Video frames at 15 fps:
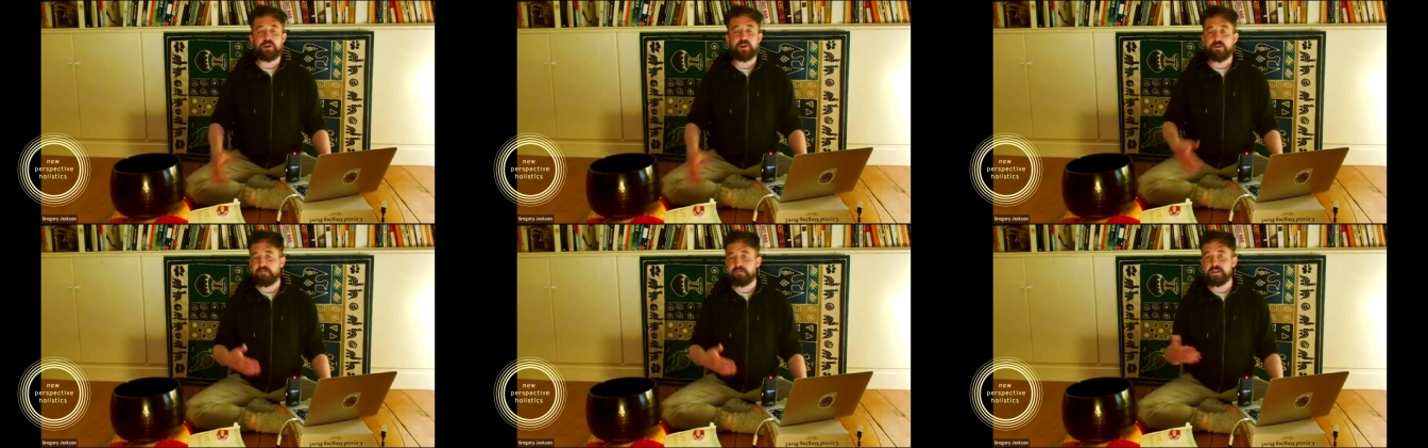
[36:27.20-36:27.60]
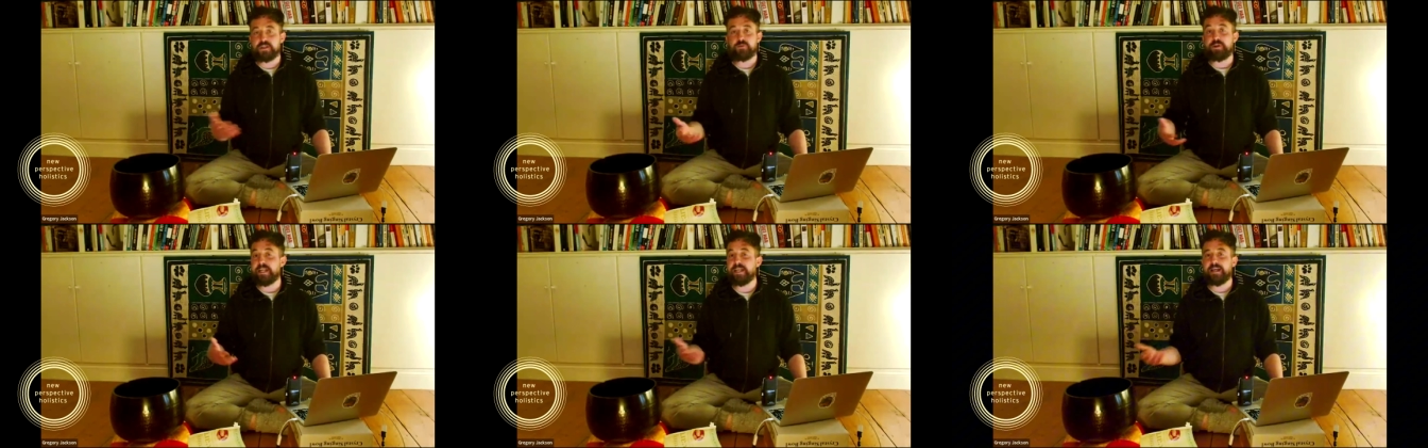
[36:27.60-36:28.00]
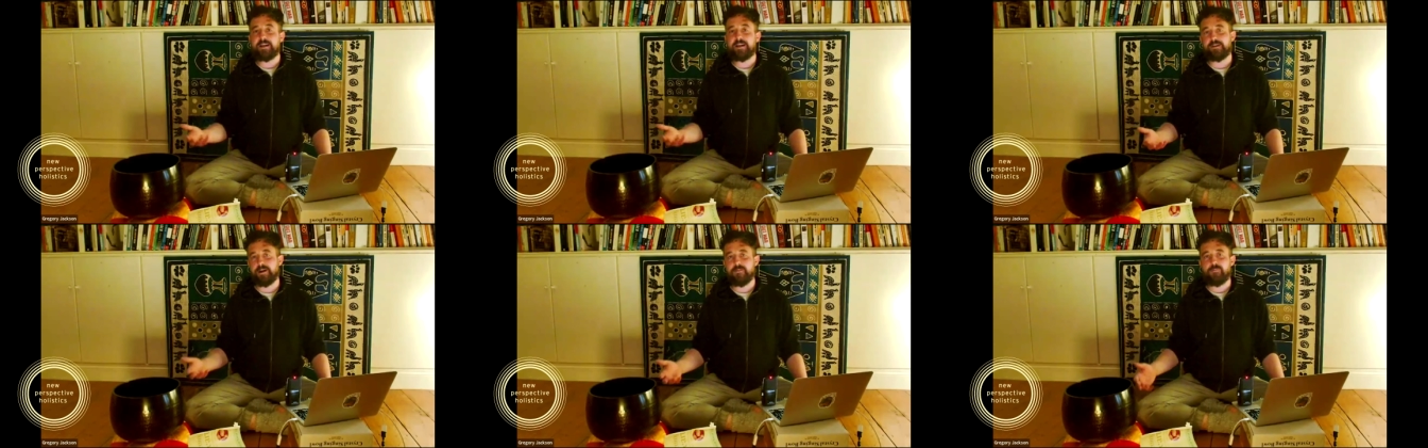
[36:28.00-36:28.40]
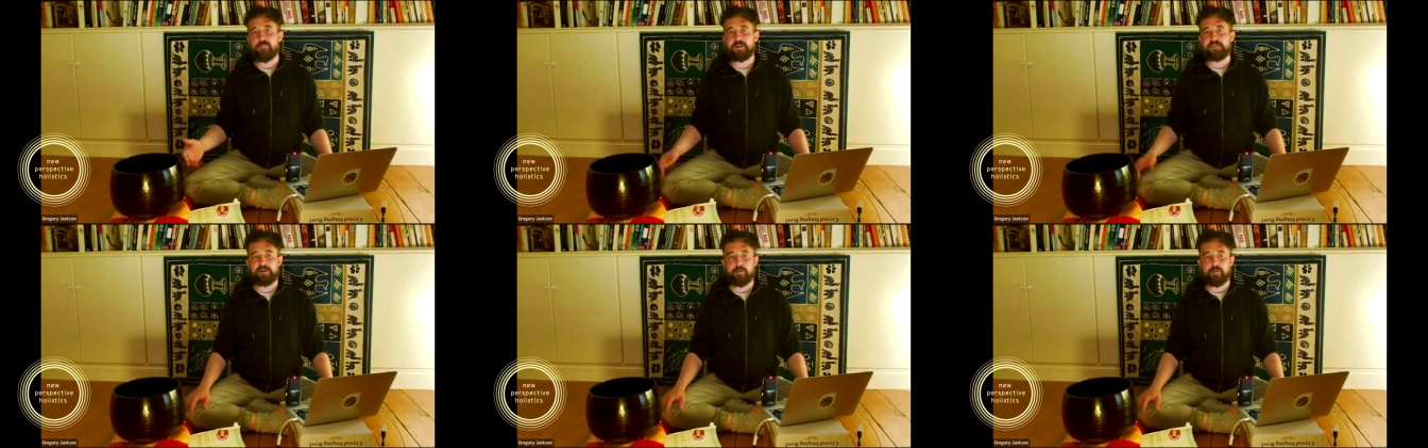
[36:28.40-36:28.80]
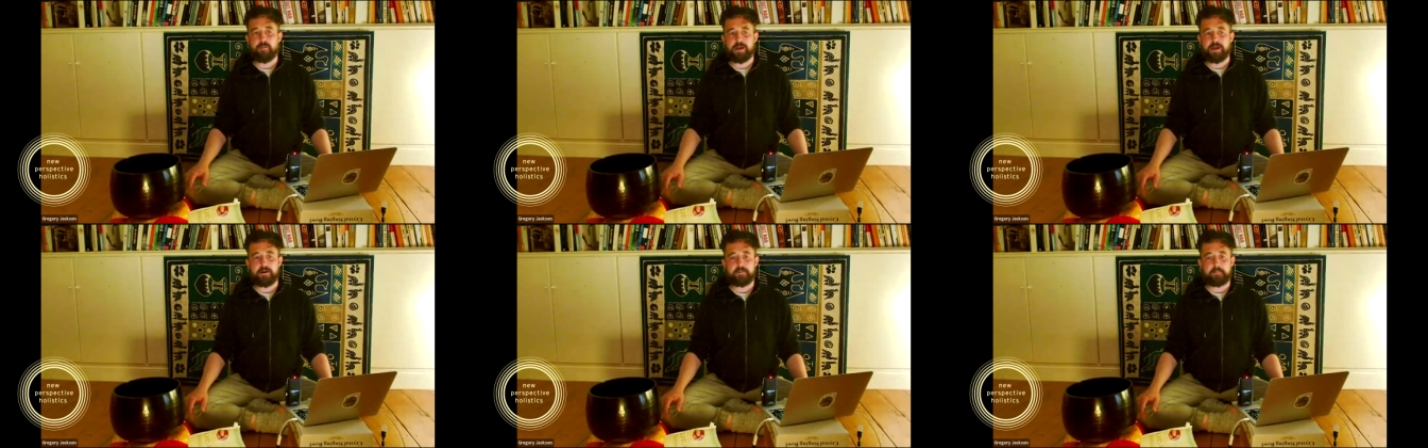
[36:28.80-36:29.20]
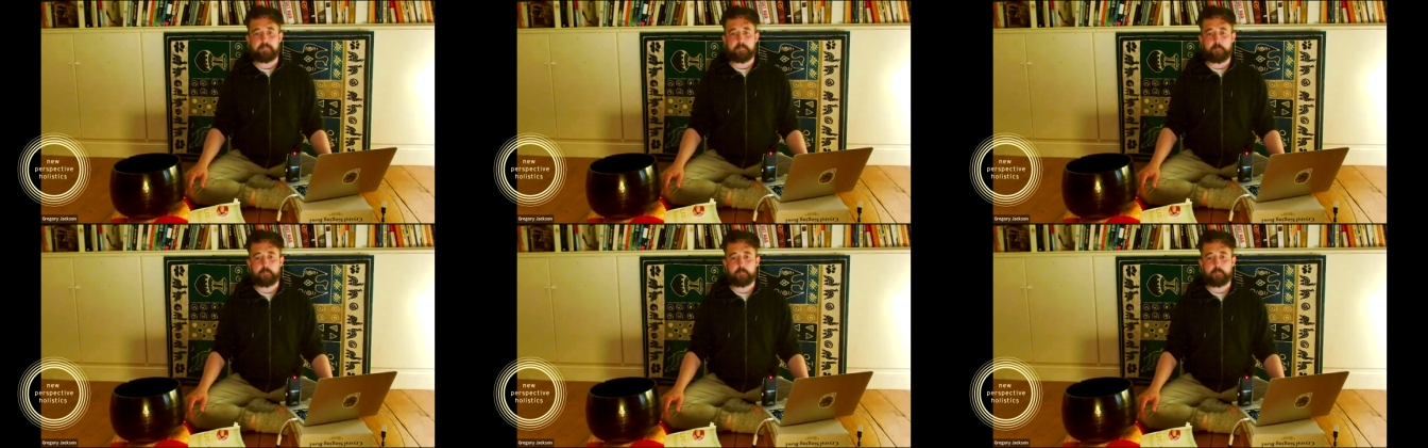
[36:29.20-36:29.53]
surface reading of what's going on.